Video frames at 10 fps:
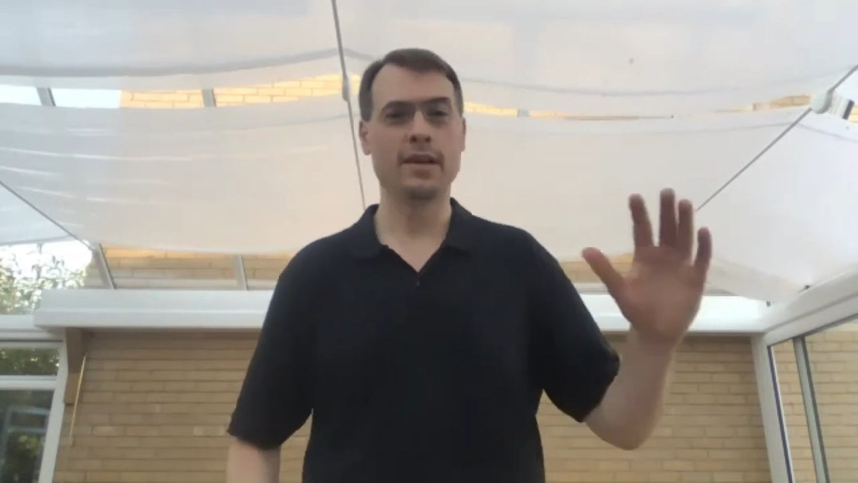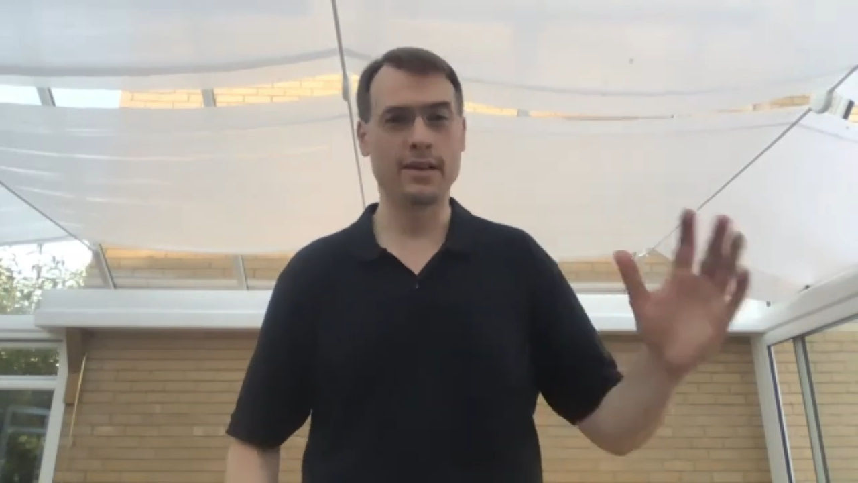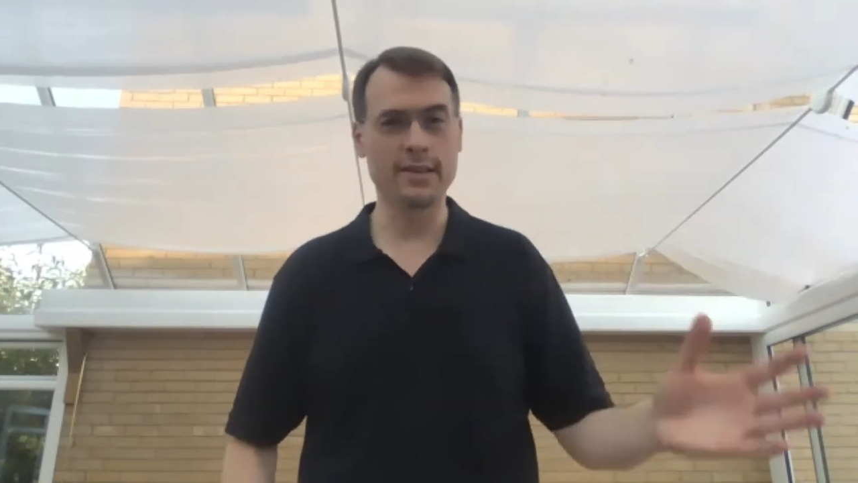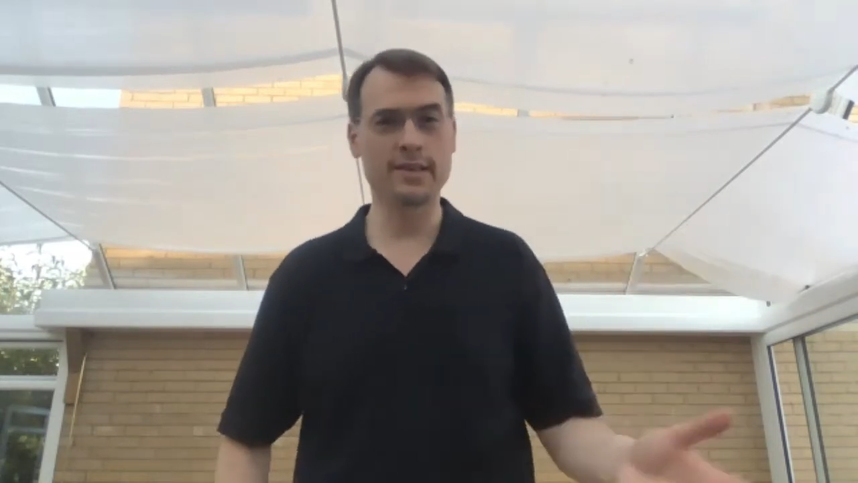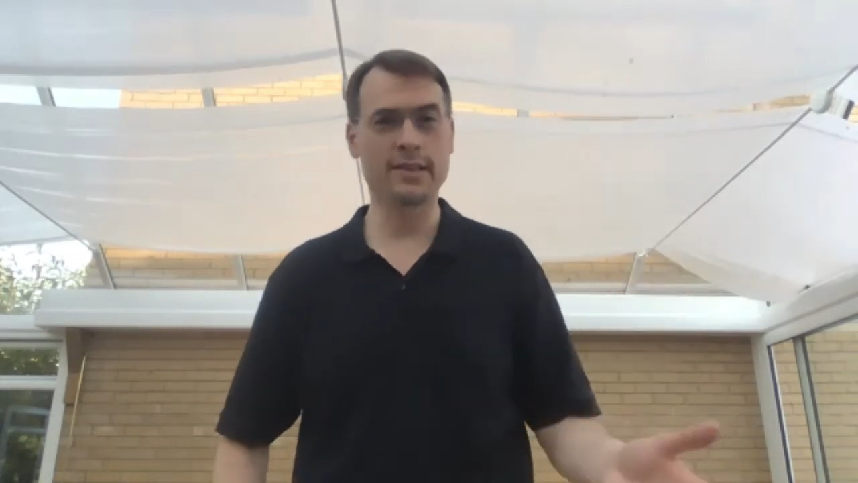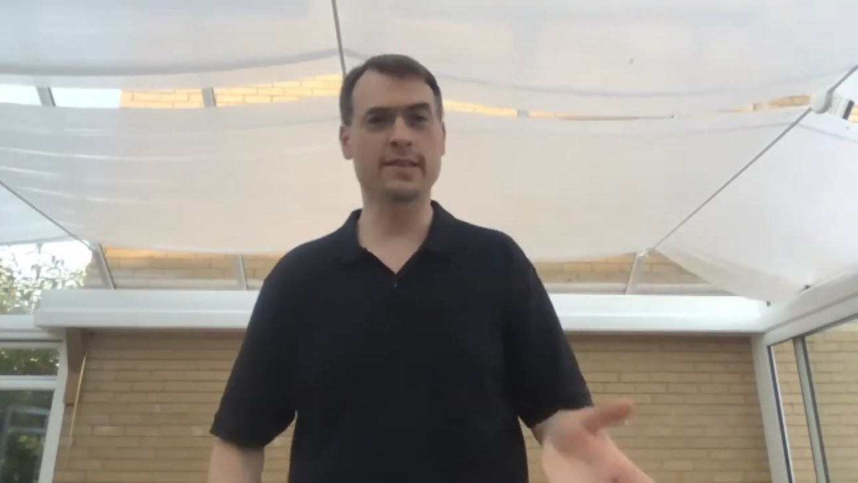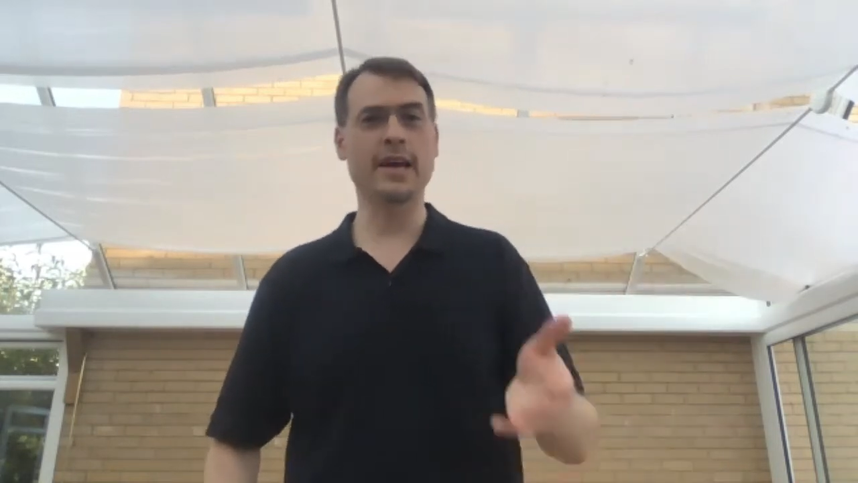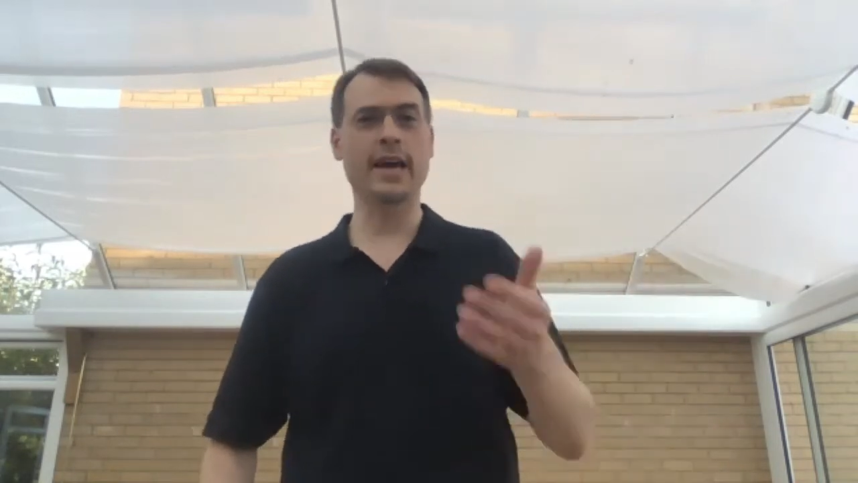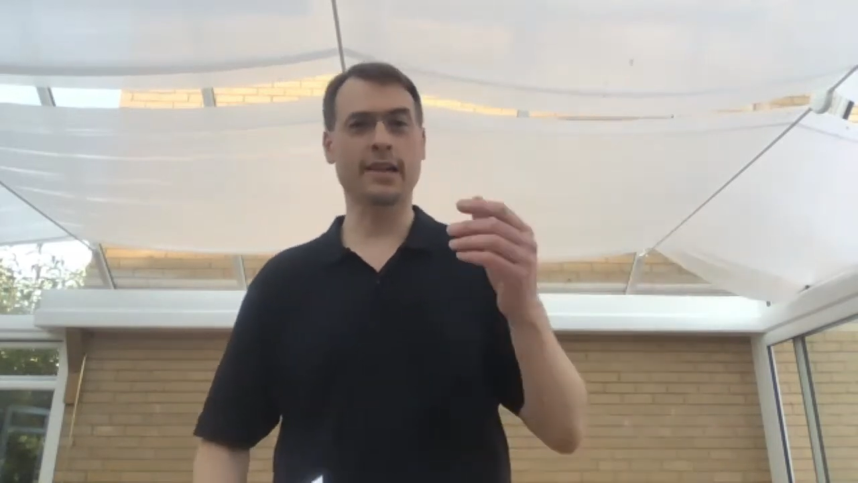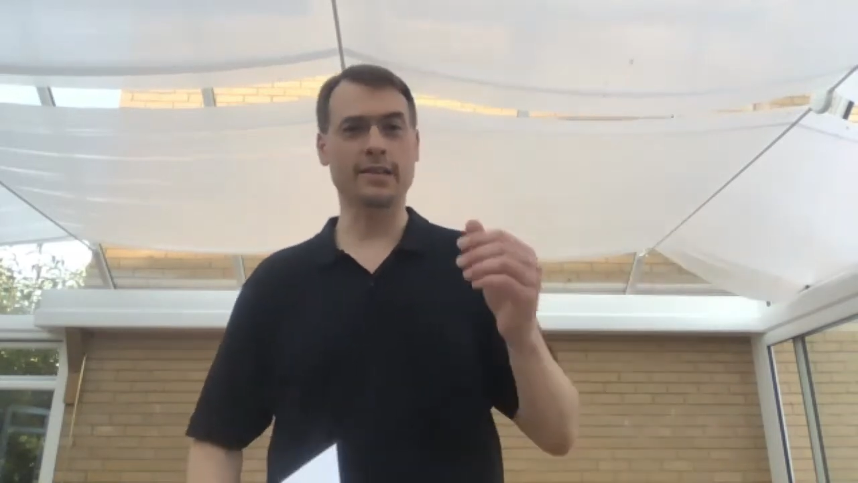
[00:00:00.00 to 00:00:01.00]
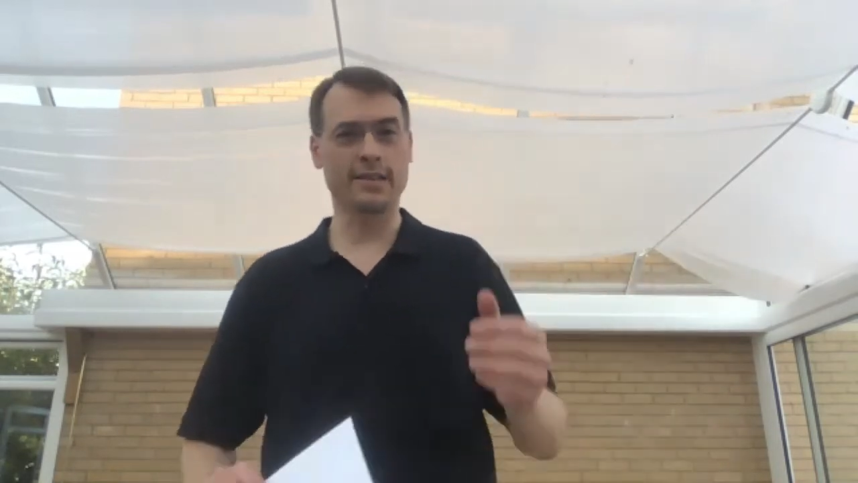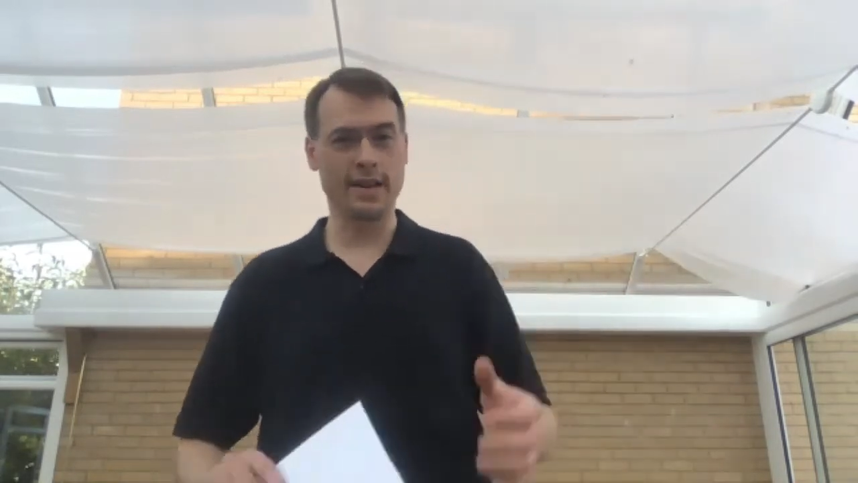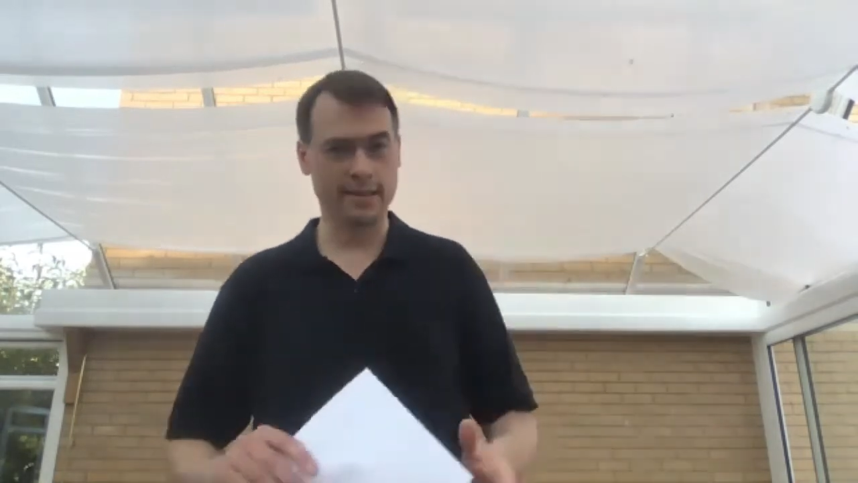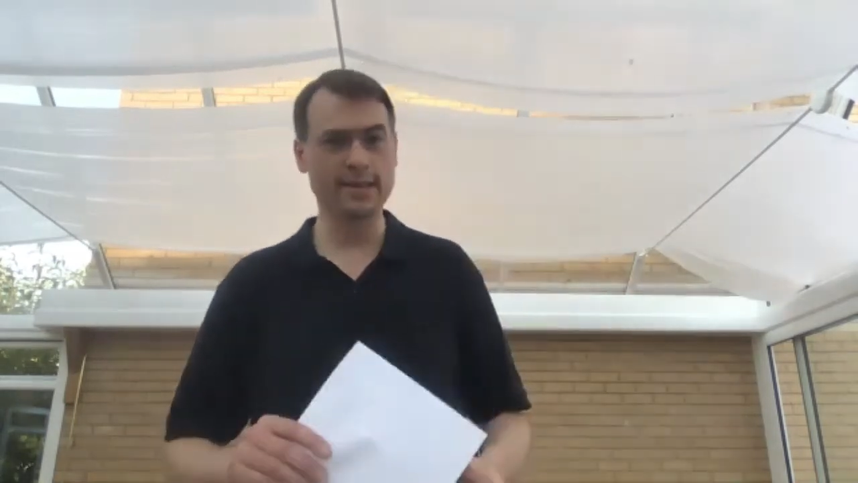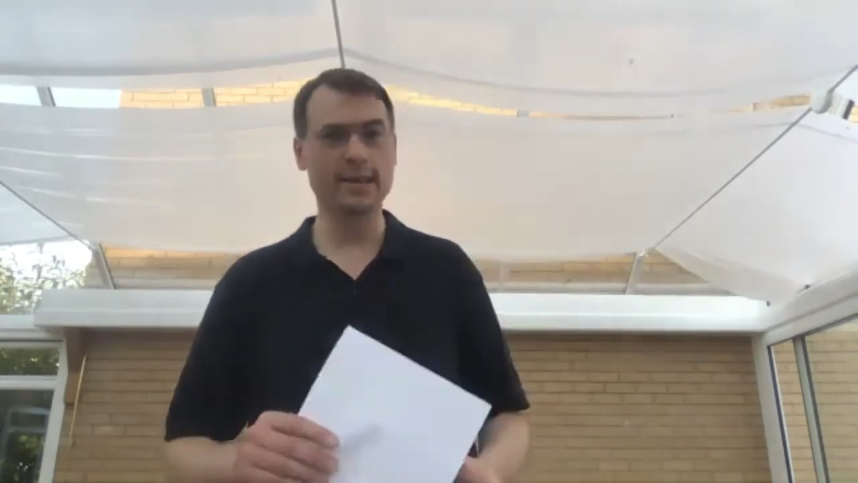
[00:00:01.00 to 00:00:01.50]
And then the cycle
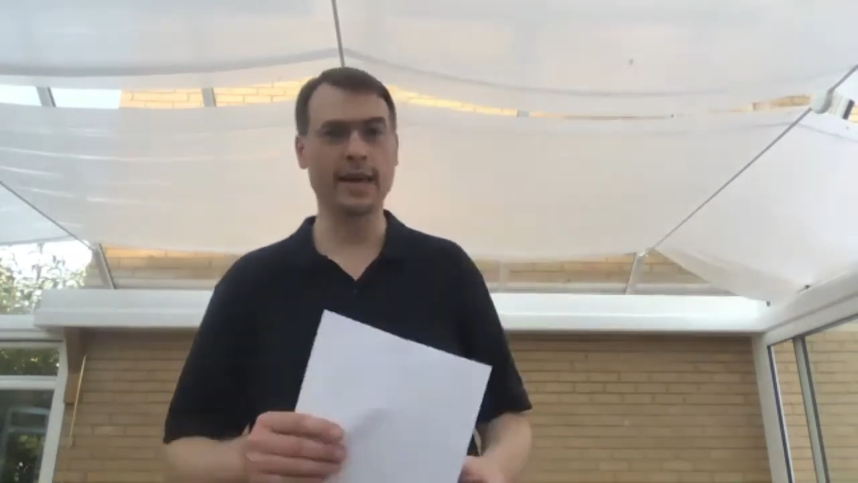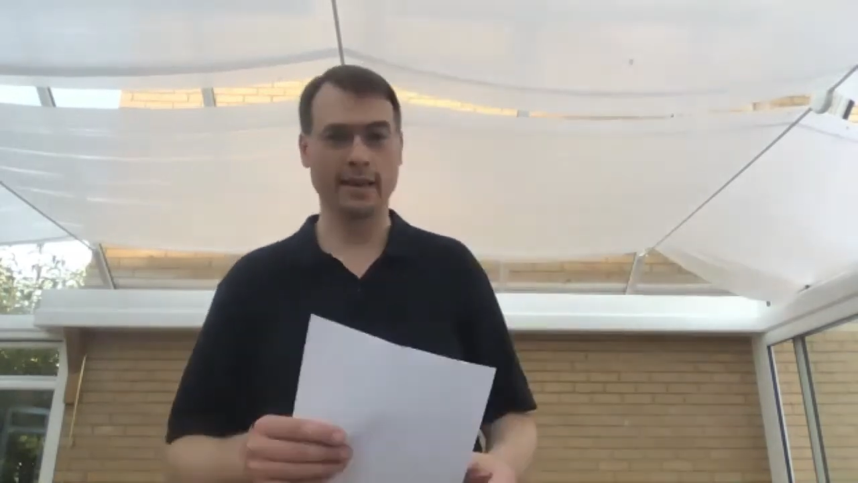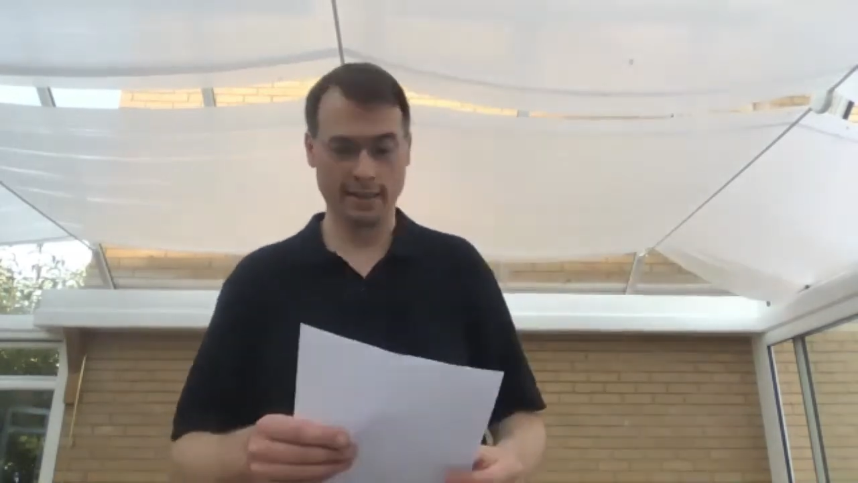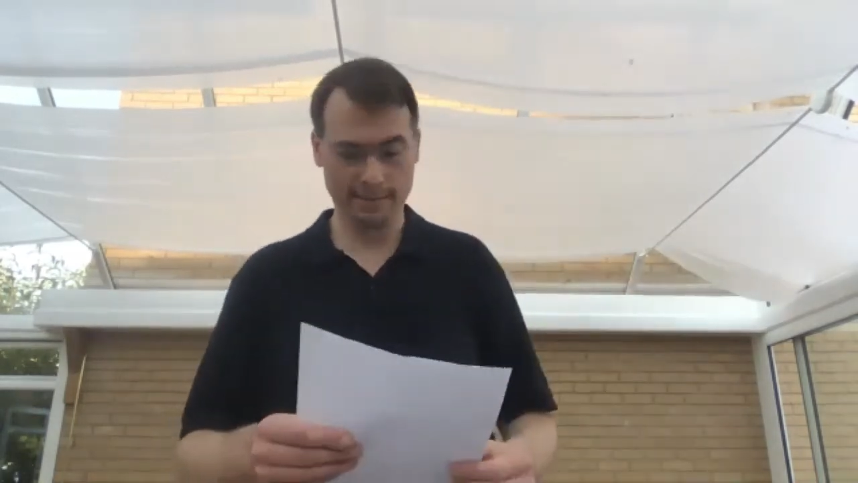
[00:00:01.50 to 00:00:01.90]
starts again.